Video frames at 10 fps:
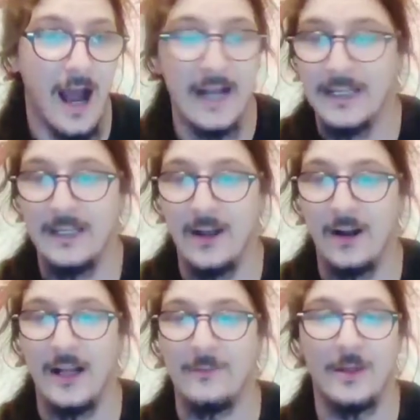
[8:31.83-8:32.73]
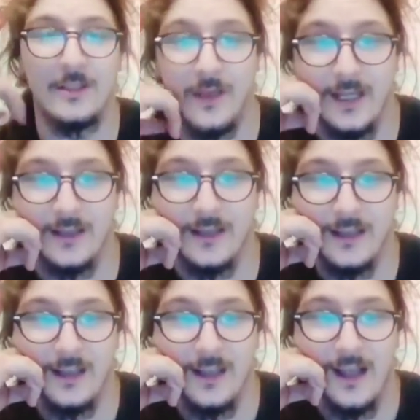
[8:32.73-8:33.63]
I did not have much faith,
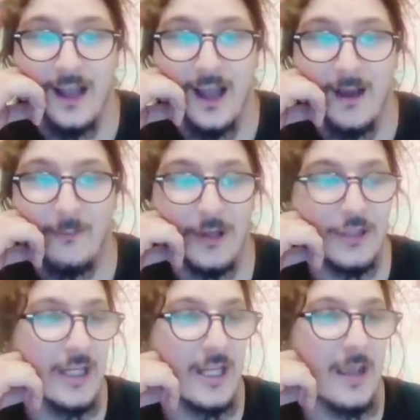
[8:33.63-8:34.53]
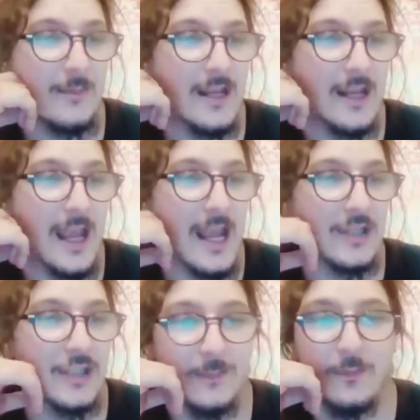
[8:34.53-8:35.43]
but she came in
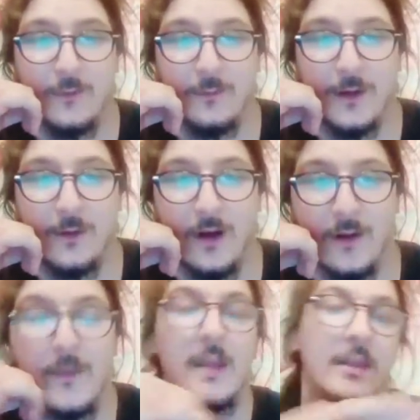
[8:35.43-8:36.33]
and she proved me wrong.